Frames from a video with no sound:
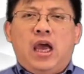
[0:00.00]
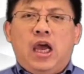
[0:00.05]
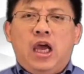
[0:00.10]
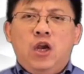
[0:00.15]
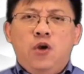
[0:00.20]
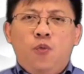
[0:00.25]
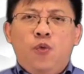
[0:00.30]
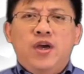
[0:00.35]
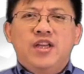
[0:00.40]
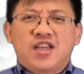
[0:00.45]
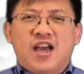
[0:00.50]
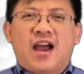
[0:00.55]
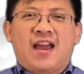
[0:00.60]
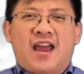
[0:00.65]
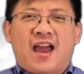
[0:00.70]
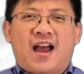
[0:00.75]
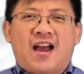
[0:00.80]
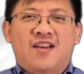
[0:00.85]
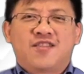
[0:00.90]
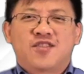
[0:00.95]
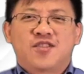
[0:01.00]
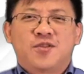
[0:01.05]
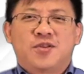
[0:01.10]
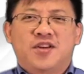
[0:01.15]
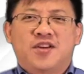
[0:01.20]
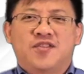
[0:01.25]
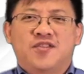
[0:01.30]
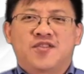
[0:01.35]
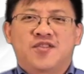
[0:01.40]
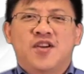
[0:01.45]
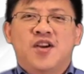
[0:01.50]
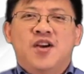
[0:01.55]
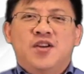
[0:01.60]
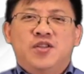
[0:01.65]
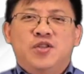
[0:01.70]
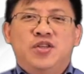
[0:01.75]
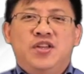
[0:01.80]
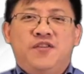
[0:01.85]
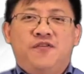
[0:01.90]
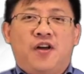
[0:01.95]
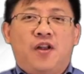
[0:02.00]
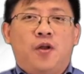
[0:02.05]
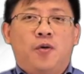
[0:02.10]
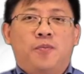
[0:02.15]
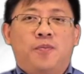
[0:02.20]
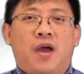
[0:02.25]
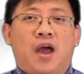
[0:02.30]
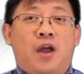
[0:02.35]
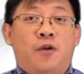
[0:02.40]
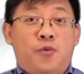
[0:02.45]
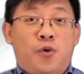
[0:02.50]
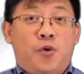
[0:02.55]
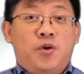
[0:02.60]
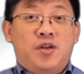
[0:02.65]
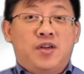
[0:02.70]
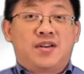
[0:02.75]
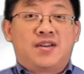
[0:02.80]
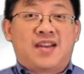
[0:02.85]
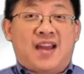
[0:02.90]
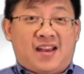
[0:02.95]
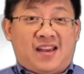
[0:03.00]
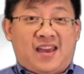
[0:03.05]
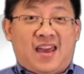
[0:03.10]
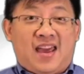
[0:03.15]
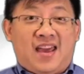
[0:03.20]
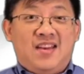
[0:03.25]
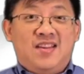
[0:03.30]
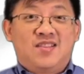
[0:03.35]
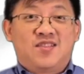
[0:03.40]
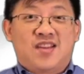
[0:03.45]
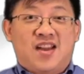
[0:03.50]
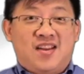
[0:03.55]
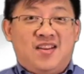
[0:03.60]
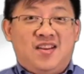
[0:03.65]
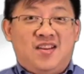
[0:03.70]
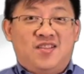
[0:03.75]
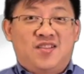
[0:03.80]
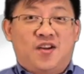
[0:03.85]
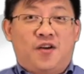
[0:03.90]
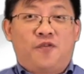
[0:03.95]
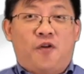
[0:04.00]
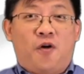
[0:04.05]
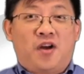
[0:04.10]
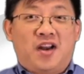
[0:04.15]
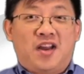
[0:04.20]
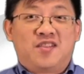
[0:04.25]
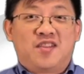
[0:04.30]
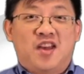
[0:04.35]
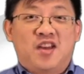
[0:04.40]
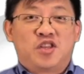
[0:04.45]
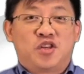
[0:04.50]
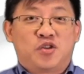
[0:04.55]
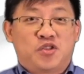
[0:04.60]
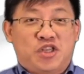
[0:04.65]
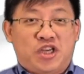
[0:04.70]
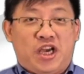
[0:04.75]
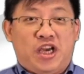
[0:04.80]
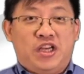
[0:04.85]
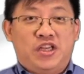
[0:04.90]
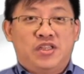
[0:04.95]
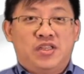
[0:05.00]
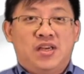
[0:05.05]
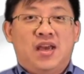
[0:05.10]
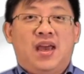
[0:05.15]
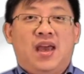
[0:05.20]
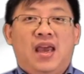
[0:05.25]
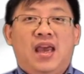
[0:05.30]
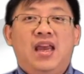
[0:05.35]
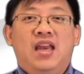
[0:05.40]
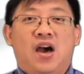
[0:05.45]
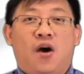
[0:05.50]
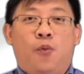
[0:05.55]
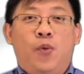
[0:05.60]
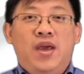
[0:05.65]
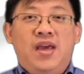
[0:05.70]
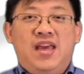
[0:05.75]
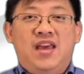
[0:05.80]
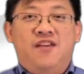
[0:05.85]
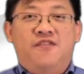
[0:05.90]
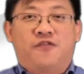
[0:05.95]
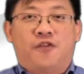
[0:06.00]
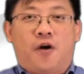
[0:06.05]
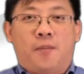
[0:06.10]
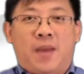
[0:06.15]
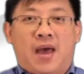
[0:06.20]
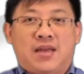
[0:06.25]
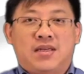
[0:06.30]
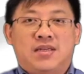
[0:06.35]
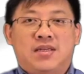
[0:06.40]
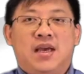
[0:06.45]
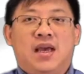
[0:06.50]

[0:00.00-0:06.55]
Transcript: in which I asked students to develop and wrote their case studies of organizational change in a wiki format.